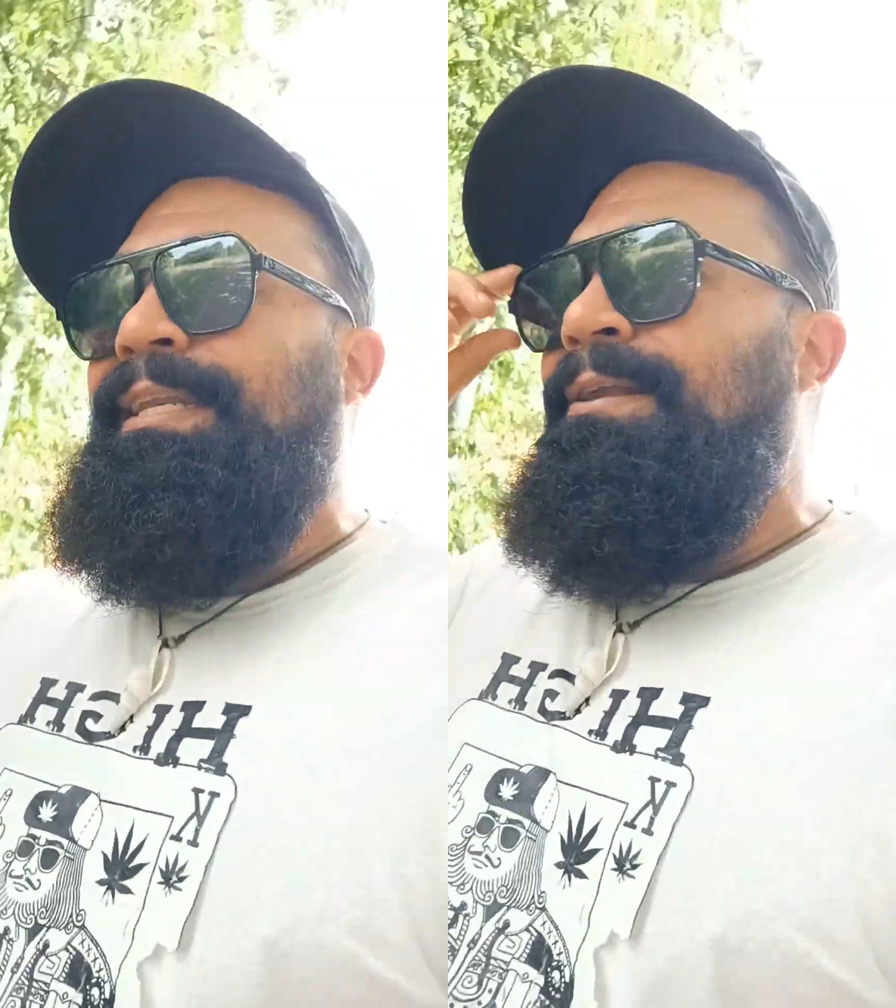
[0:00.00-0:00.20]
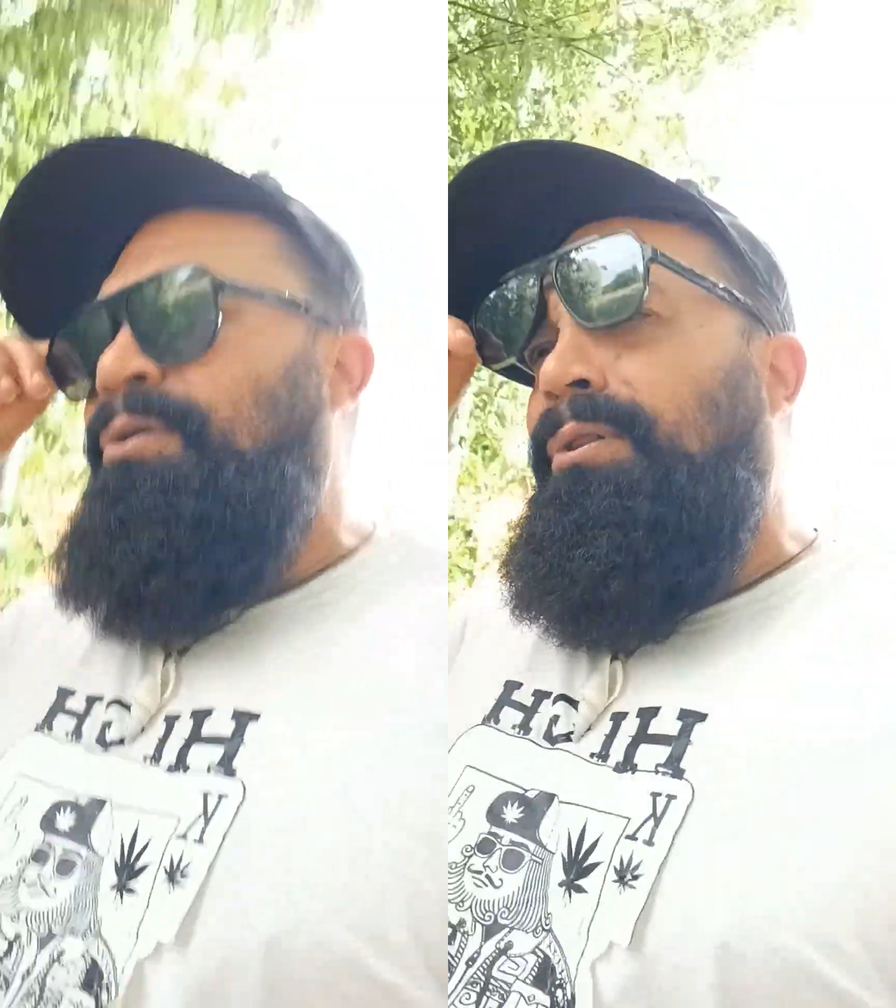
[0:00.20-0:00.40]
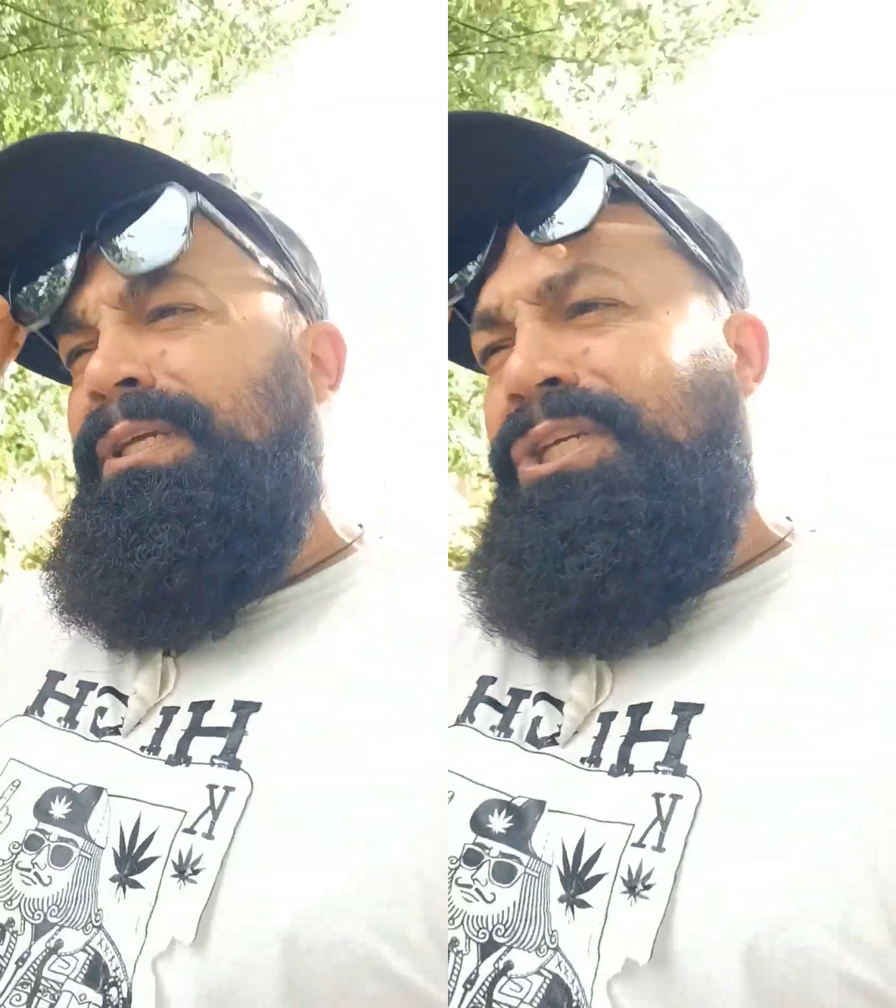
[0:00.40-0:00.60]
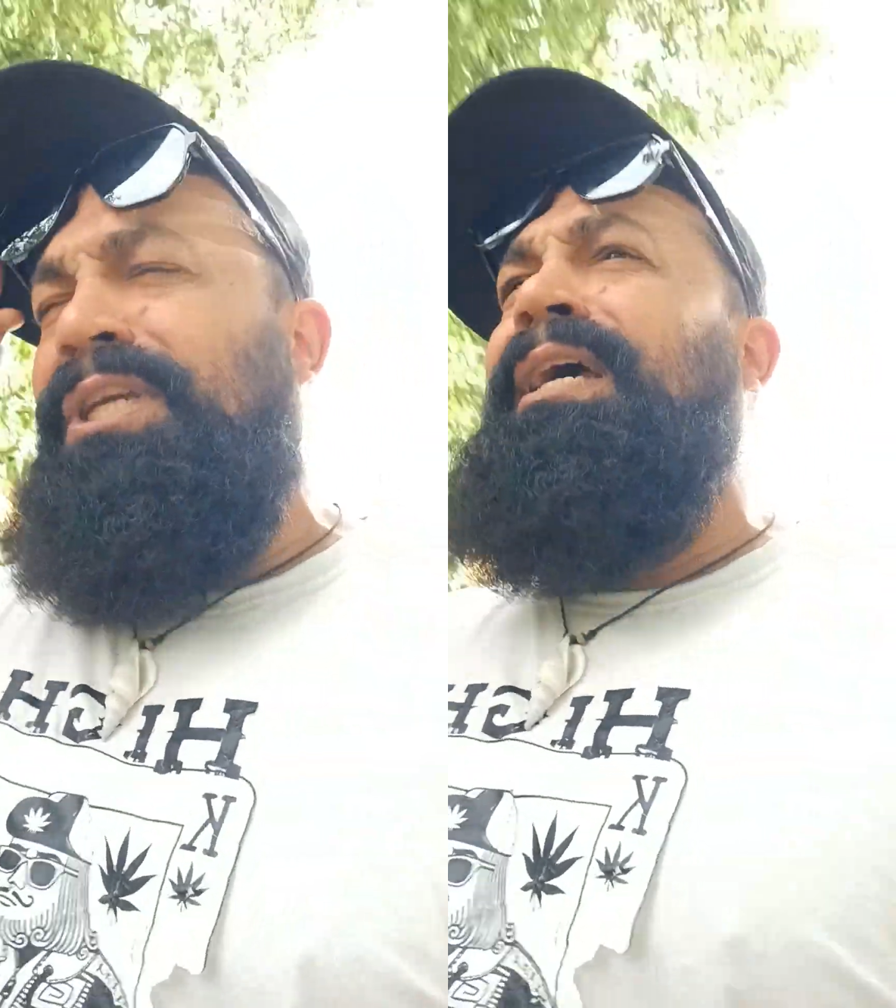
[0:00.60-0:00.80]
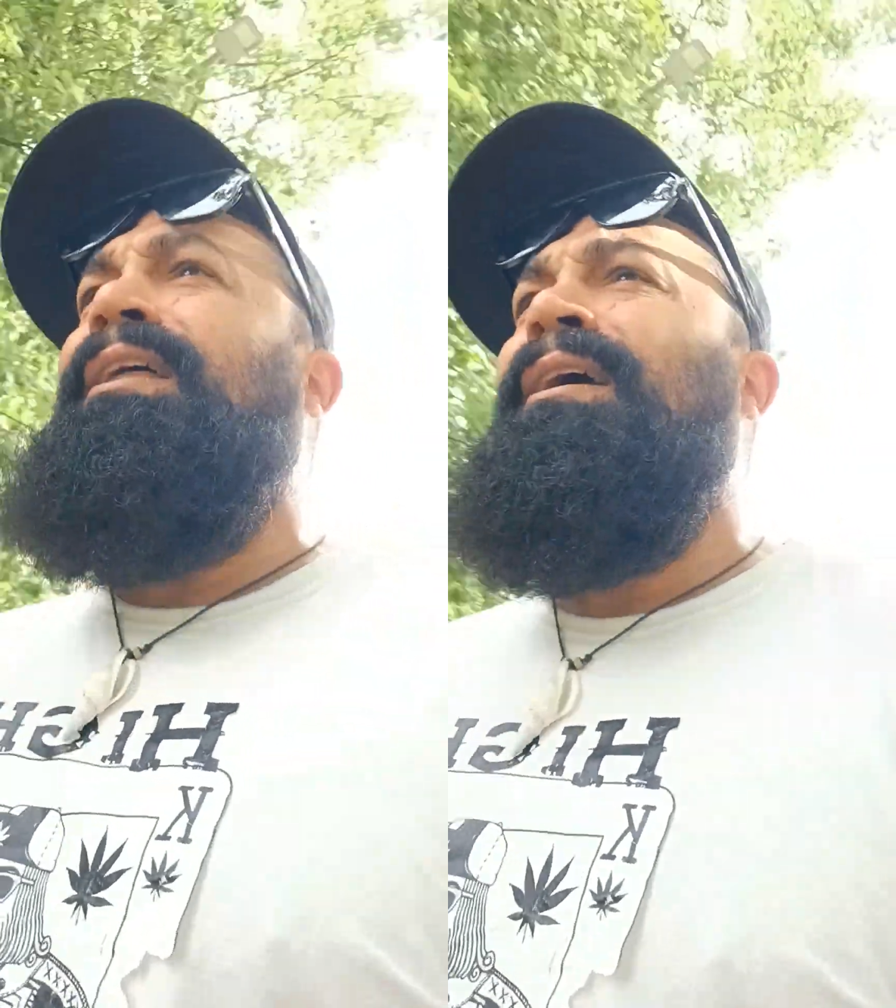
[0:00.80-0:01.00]
And holy
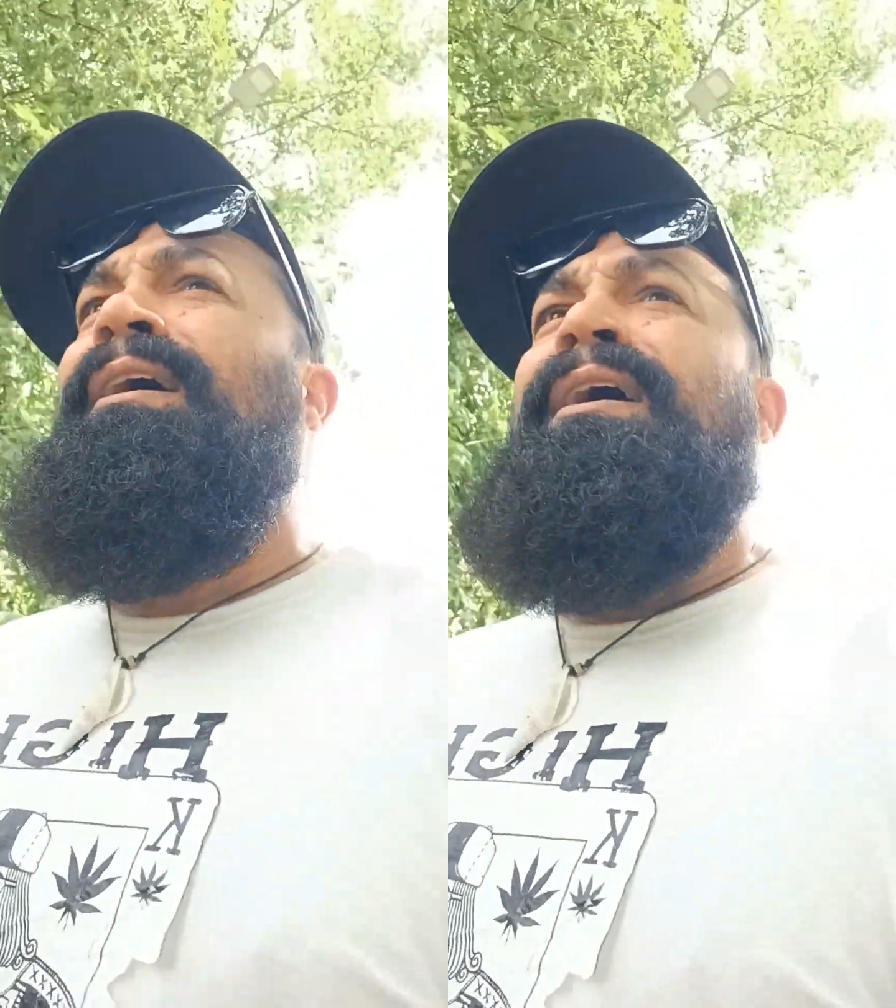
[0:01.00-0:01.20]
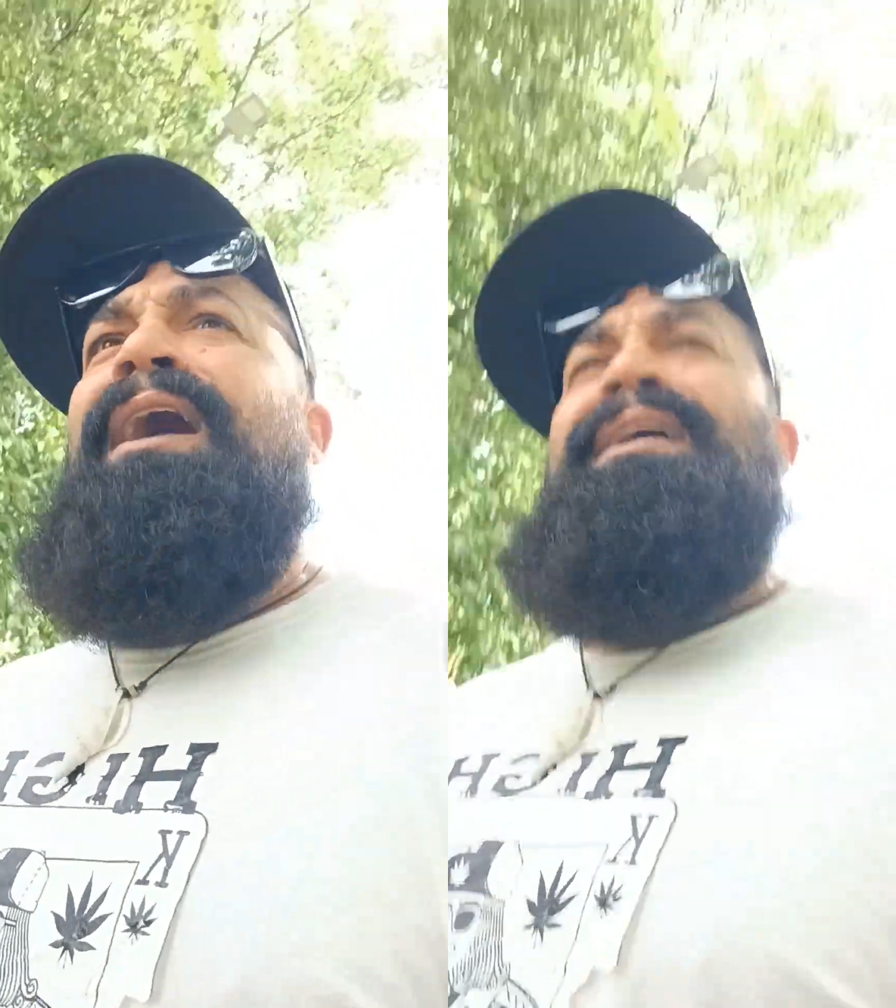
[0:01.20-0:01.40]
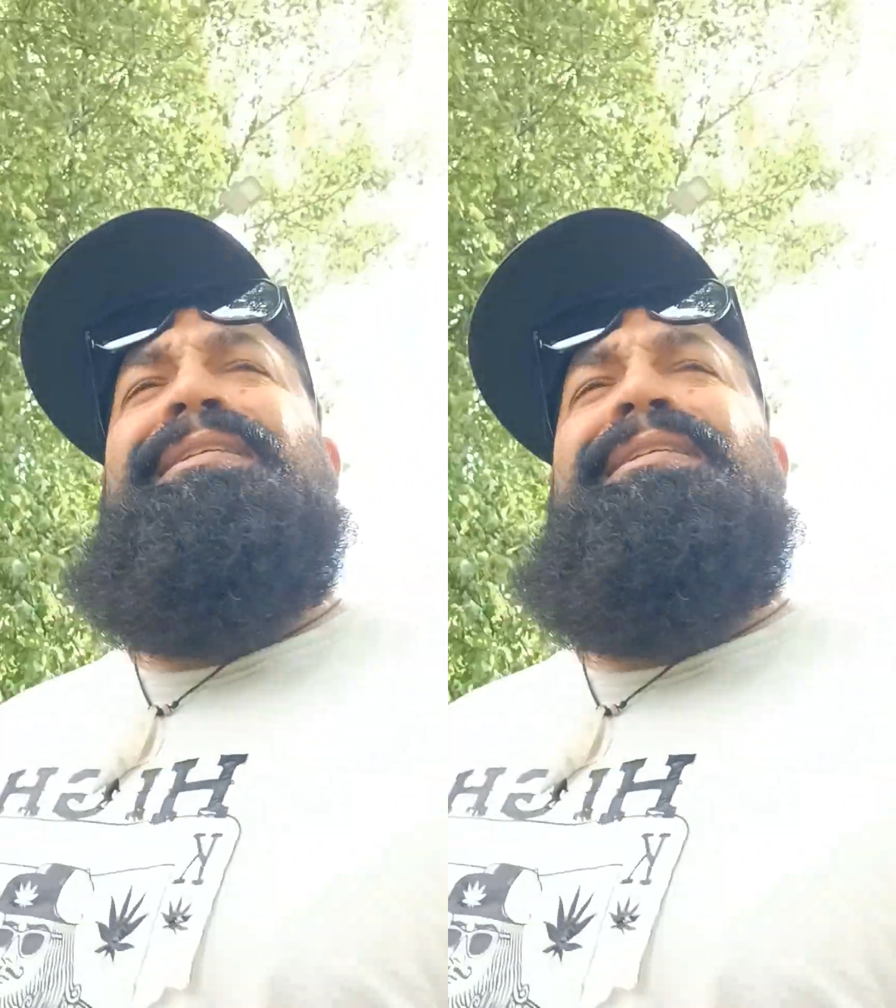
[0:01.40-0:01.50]
shit, I